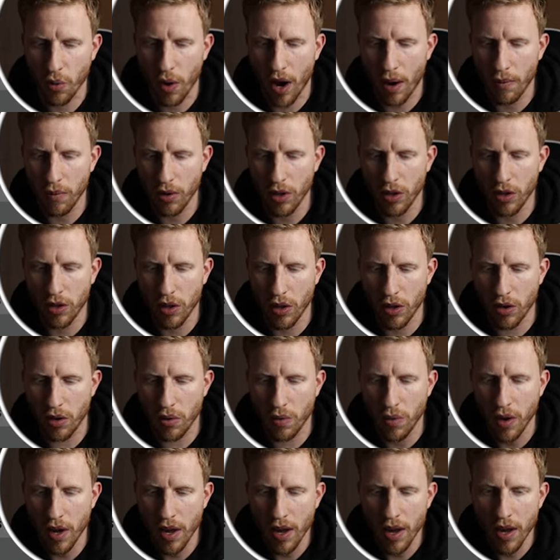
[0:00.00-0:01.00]
So what I'm going to
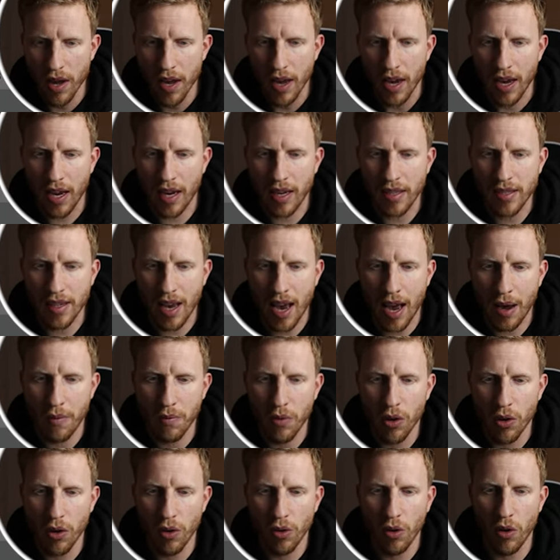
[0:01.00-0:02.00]
do is
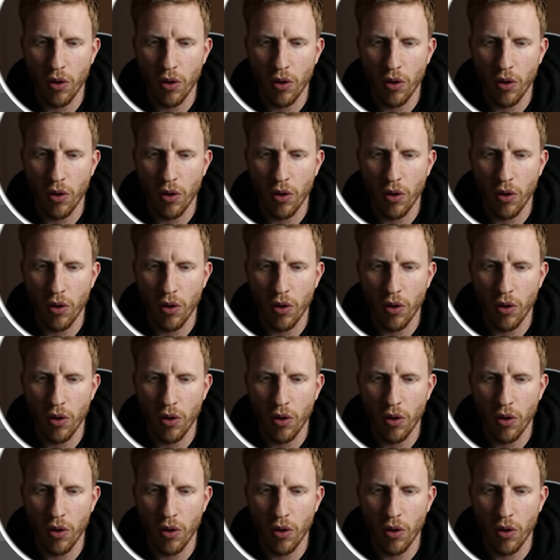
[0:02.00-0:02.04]
I'm going